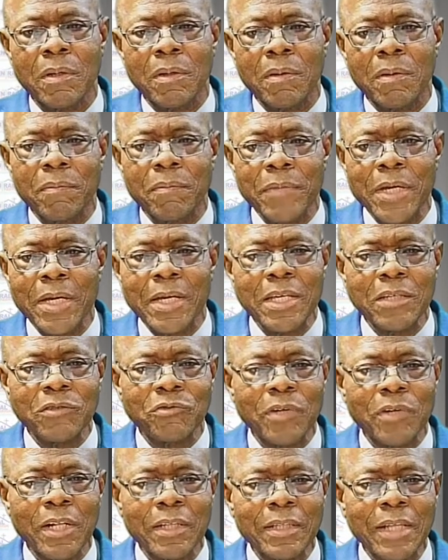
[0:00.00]
May
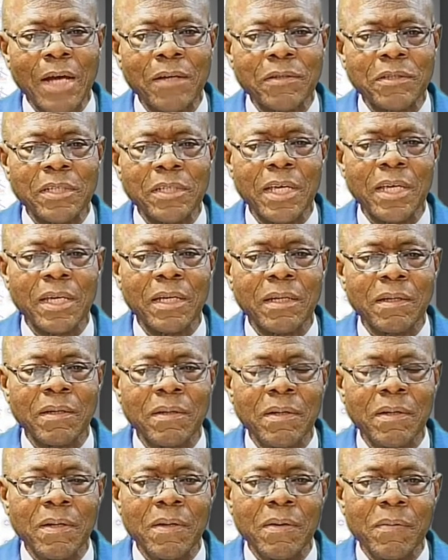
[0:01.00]
Israel now say,
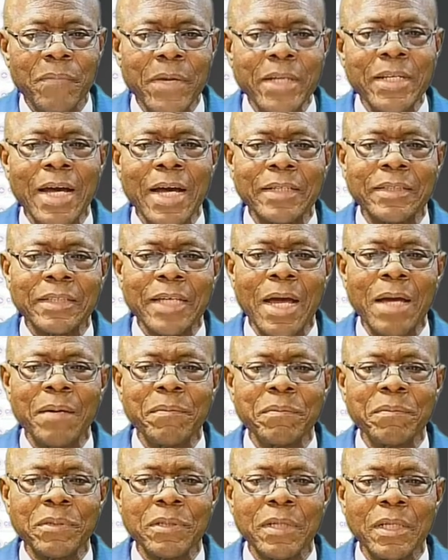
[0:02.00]
"Many a
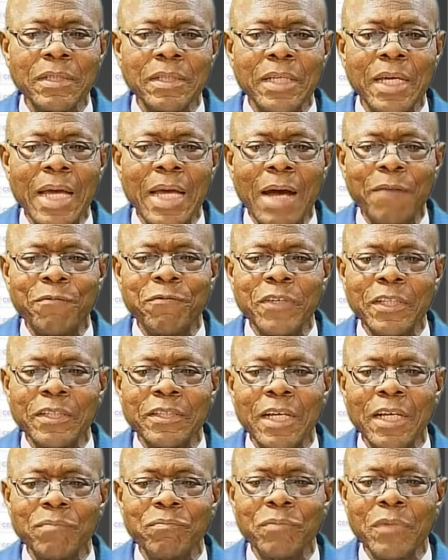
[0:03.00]
times they
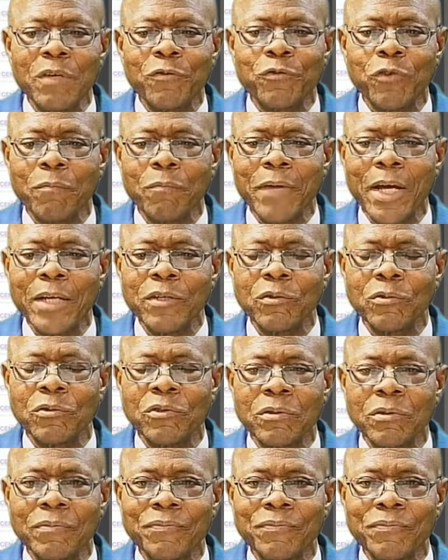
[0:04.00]
afflicted me from my youth,